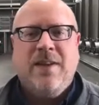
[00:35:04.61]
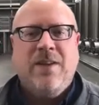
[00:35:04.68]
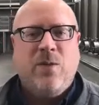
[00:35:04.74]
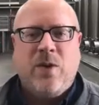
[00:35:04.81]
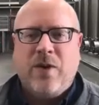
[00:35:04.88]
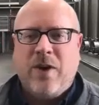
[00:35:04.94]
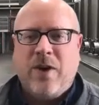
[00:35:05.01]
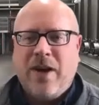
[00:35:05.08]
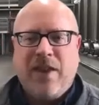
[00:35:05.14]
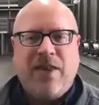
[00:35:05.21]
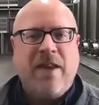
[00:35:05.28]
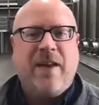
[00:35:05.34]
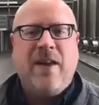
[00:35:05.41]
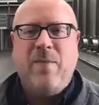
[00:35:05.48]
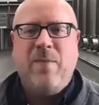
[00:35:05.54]
we're already
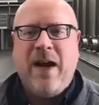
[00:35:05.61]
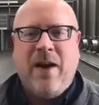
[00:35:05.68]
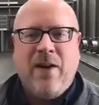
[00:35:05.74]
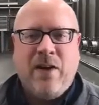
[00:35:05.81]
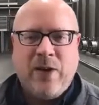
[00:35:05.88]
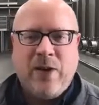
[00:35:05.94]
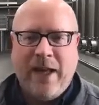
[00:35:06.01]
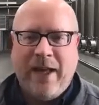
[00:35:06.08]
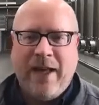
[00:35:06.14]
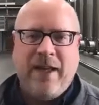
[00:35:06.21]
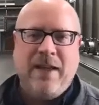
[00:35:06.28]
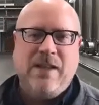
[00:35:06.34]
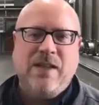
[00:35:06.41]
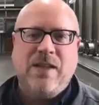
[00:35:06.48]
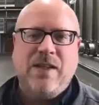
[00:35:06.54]
thinking about, okay,
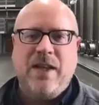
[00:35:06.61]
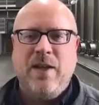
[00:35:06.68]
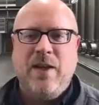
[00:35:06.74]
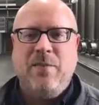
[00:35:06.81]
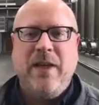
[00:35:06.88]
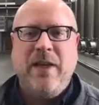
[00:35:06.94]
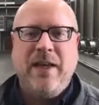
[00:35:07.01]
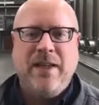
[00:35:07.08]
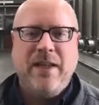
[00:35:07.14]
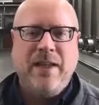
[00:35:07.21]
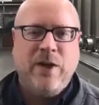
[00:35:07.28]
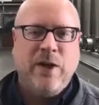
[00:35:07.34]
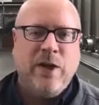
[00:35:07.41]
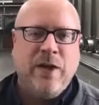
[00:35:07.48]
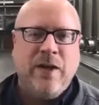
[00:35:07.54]
is this going to be a
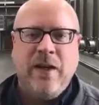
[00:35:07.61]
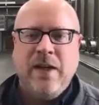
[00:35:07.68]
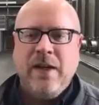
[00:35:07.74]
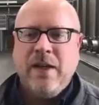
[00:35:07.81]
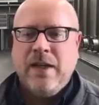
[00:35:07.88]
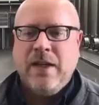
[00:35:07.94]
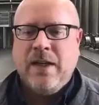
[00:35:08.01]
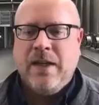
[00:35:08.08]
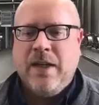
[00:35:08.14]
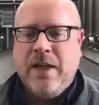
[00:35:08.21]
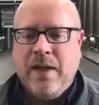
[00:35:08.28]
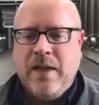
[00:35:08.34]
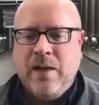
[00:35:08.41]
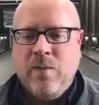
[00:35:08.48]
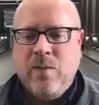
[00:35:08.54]
year
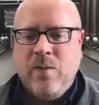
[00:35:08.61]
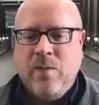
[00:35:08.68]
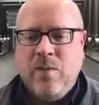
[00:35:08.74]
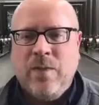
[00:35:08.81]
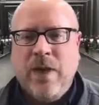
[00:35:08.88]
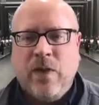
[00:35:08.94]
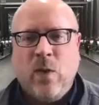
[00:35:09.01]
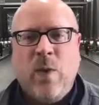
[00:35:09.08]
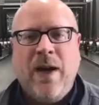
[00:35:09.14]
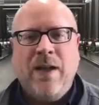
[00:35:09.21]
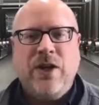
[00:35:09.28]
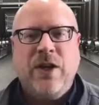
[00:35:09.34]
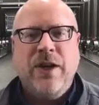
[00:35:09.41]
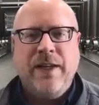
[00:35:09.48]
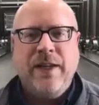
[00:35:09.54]
that the
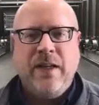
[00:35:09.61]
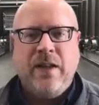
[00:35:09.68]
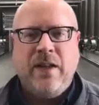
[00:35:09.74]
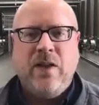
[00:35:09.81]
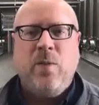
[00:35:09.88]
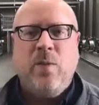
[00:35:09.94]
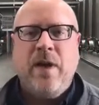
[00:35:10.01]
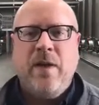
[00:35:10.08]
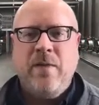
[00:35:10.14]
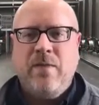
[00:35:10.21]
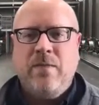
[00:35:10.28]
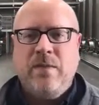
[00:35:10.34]
wines are going to need a little bit,